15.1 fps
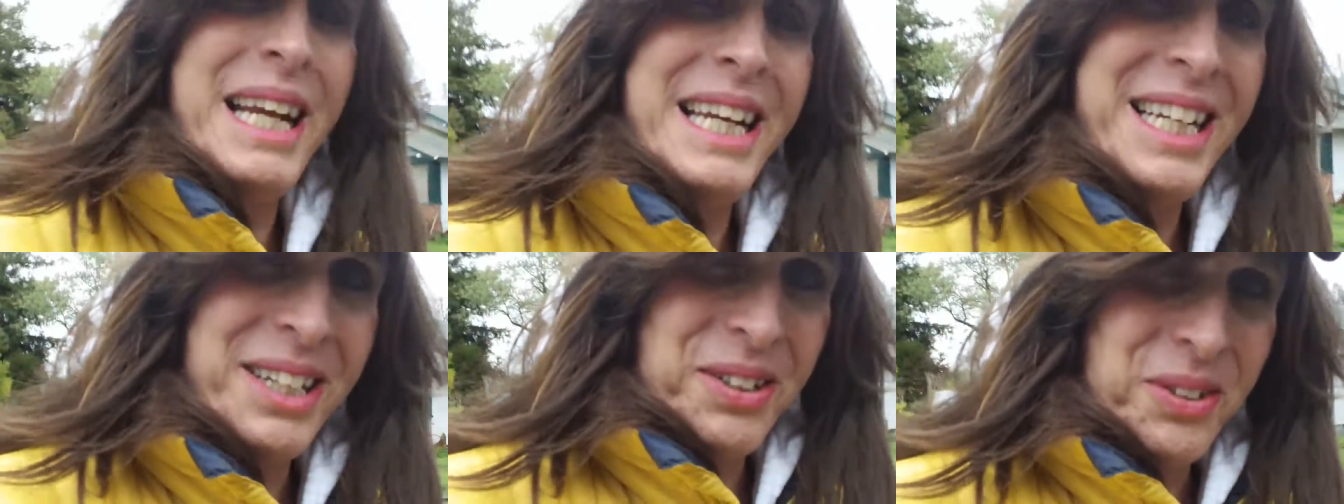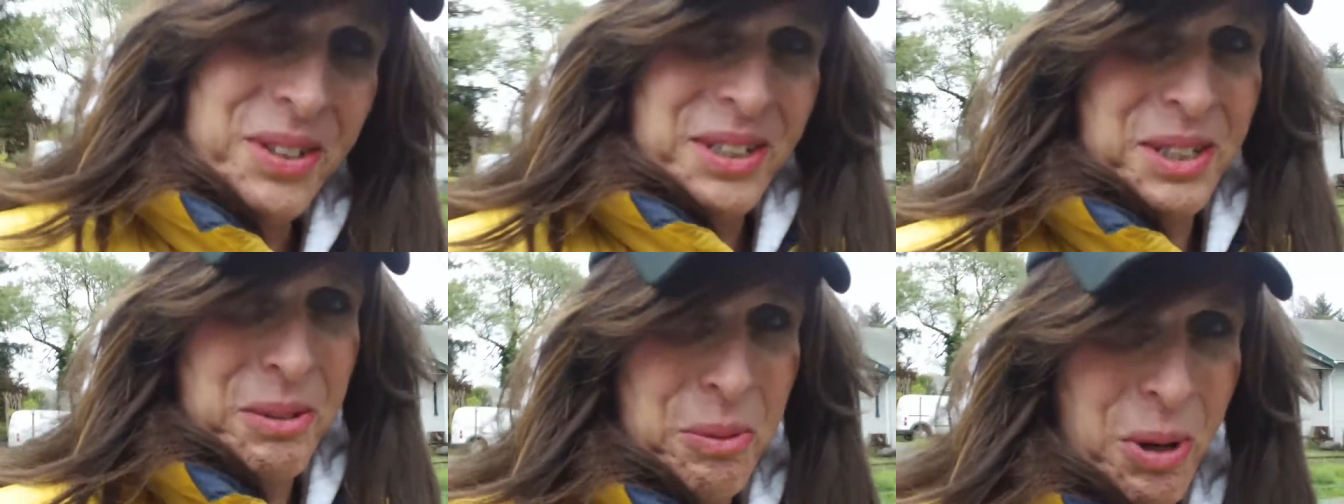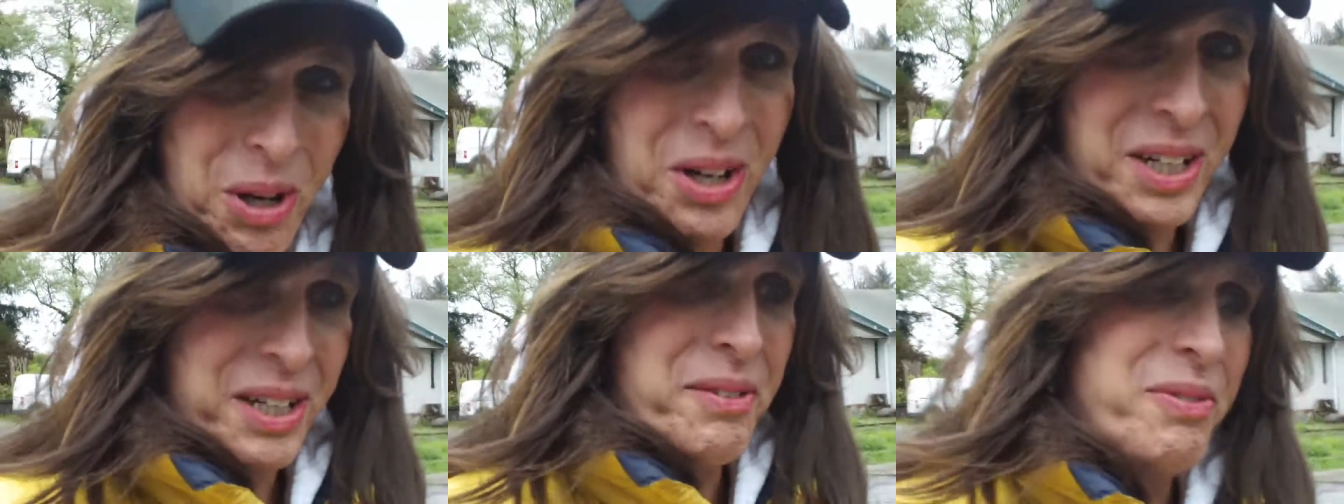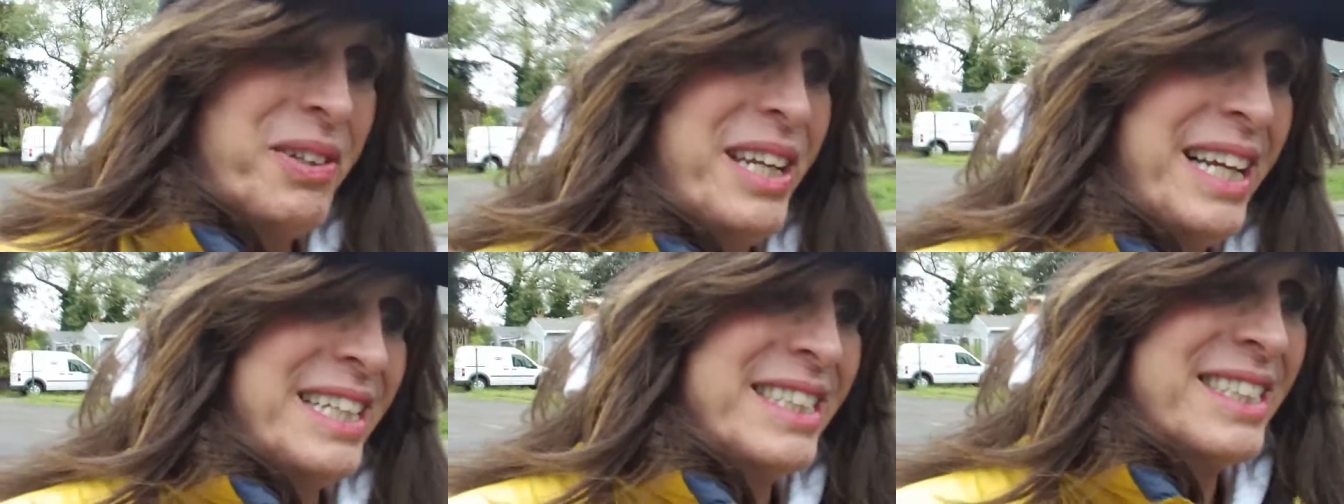out here on this walk, if
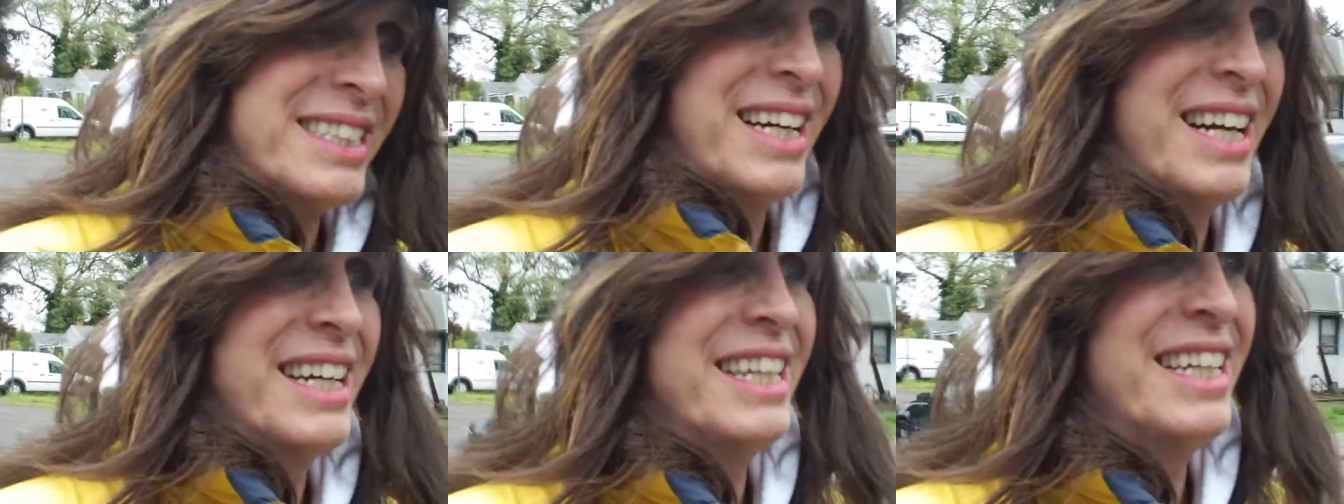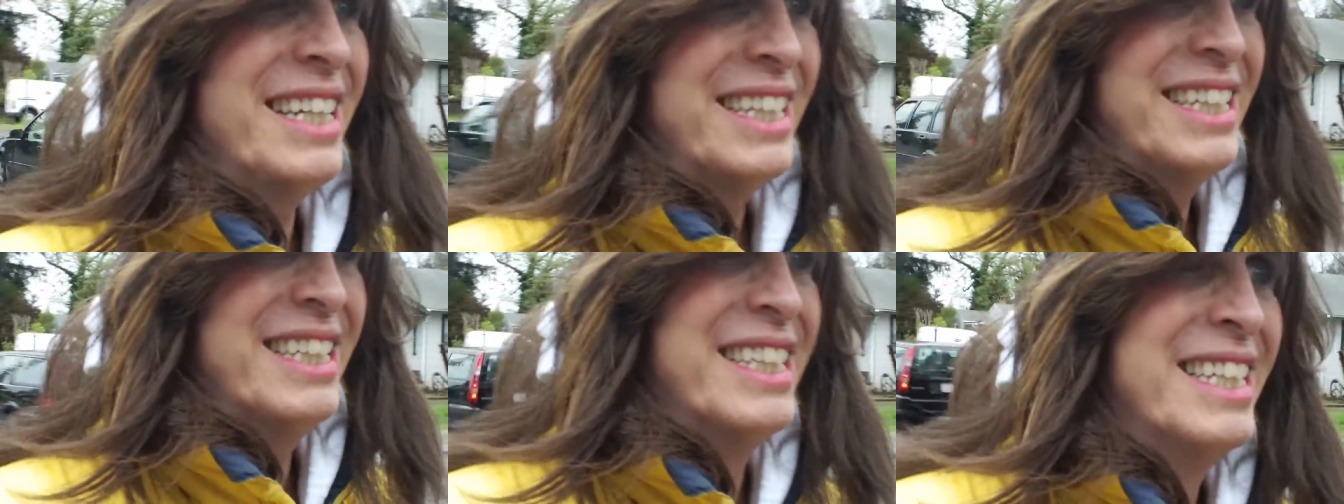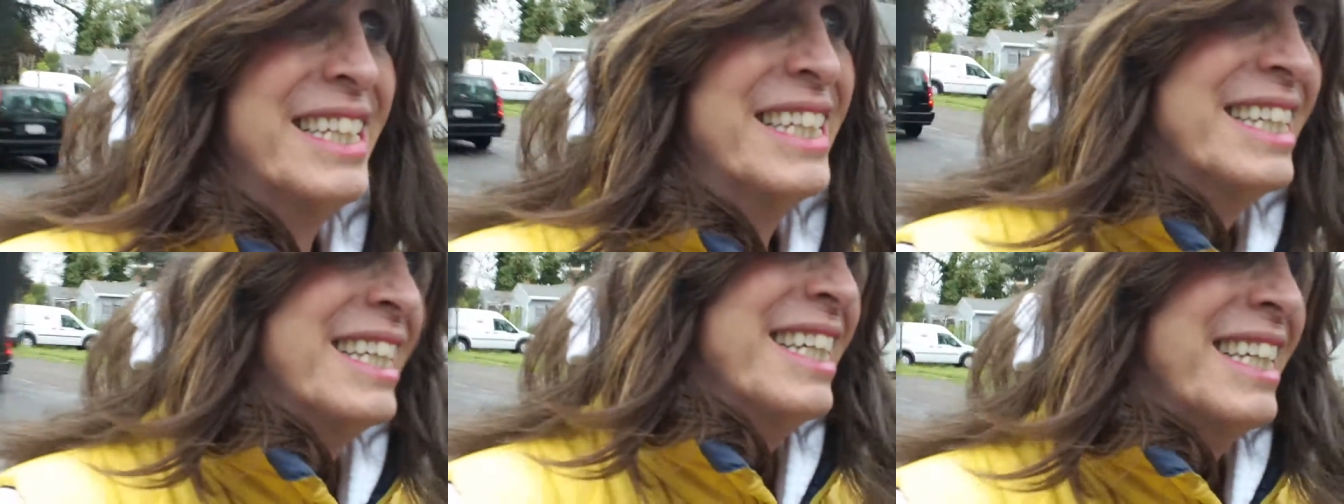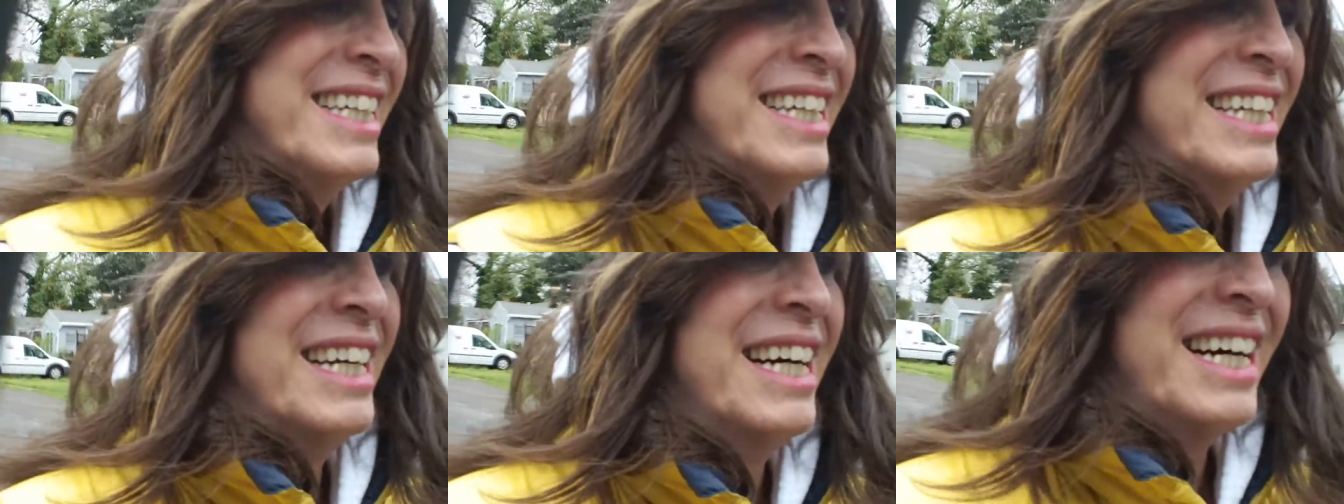it ain't sunny,
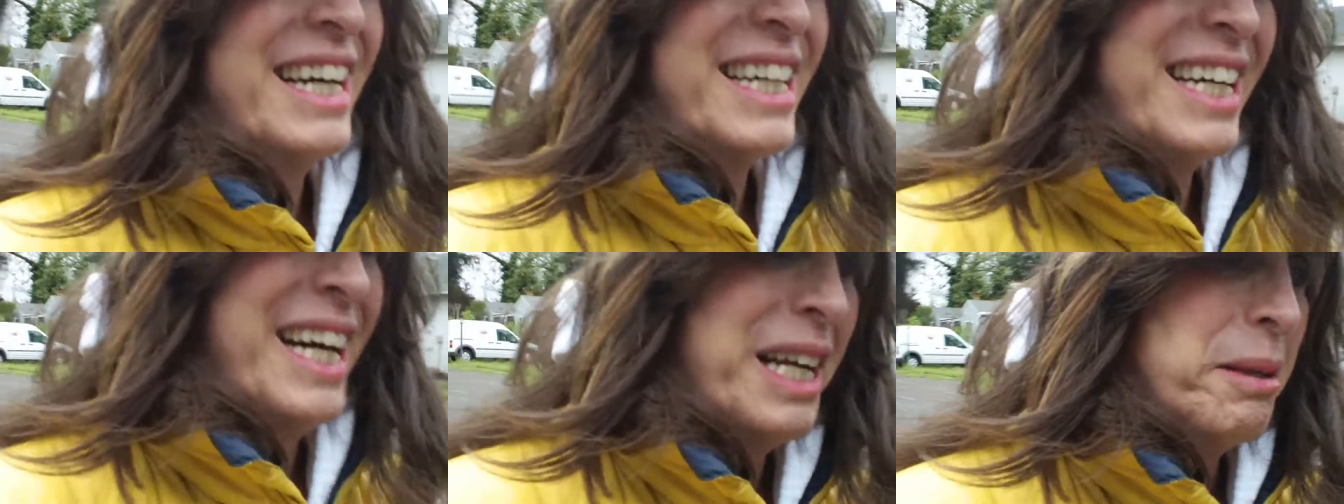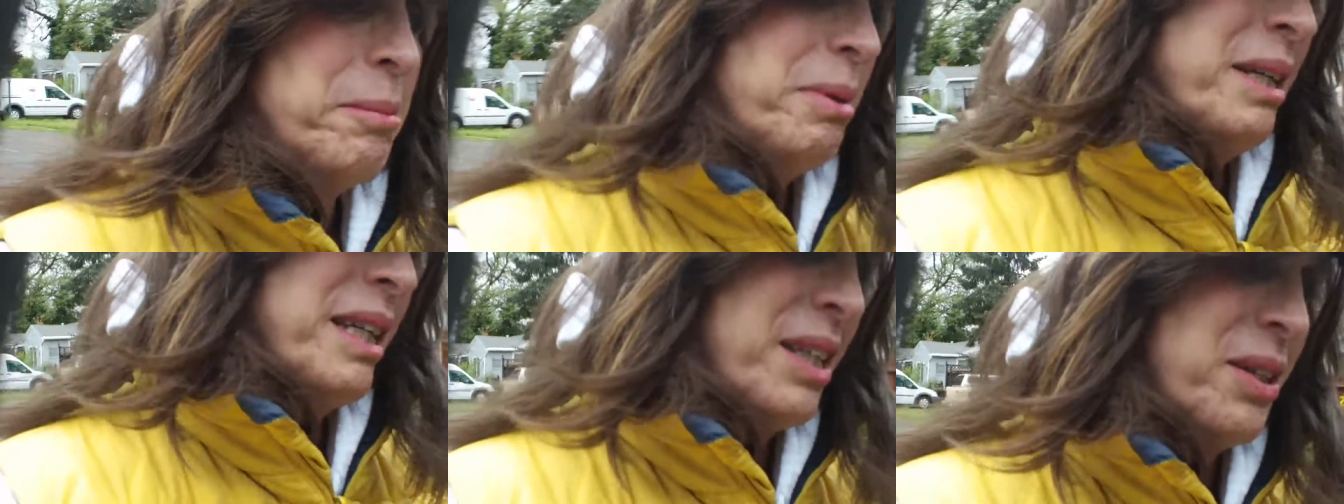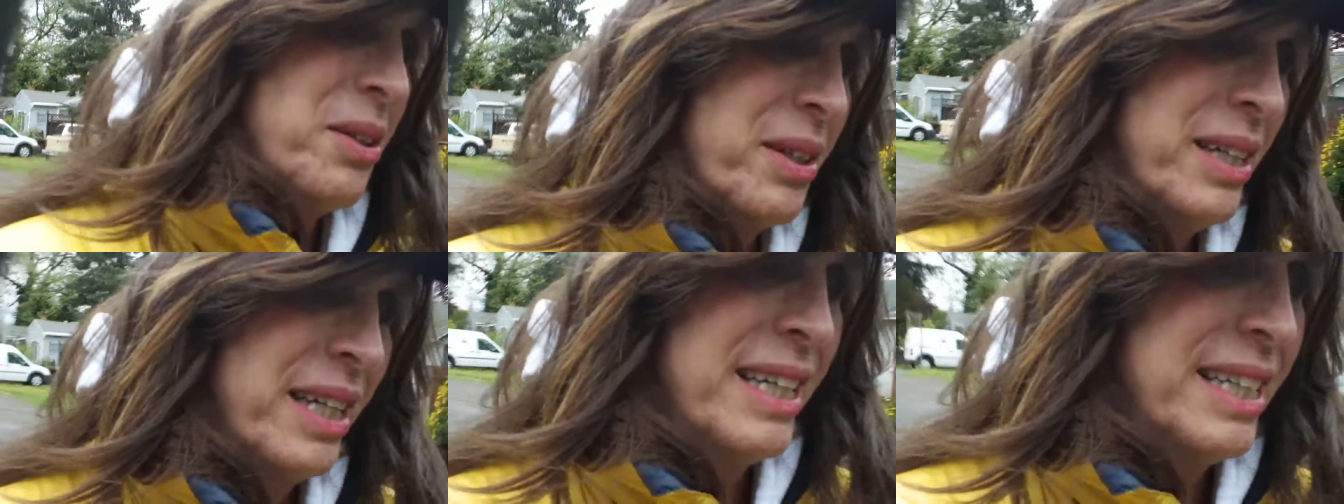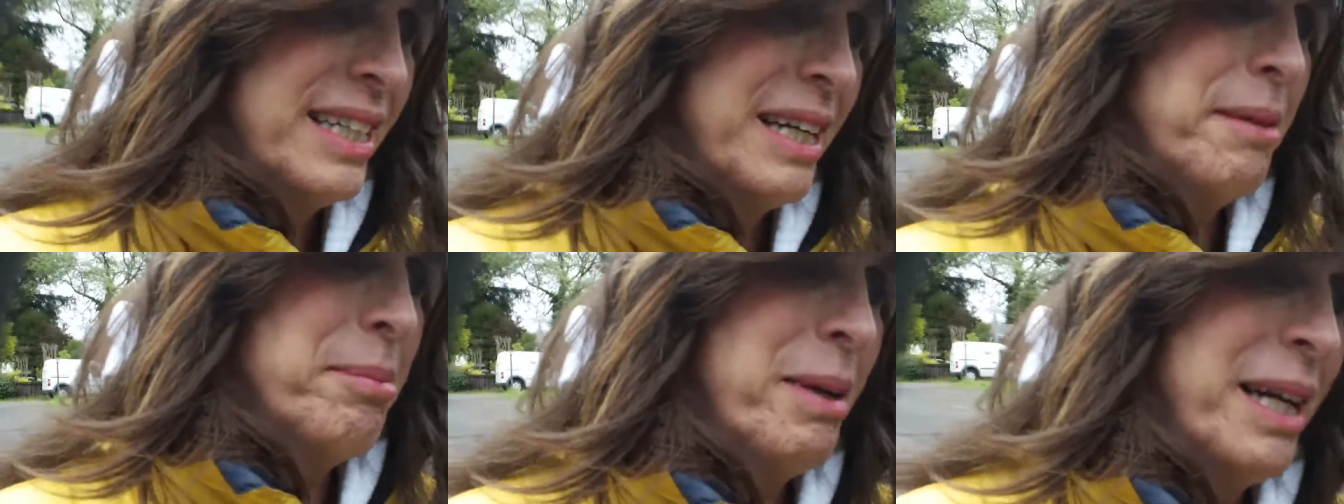I gotta be a little gigged up.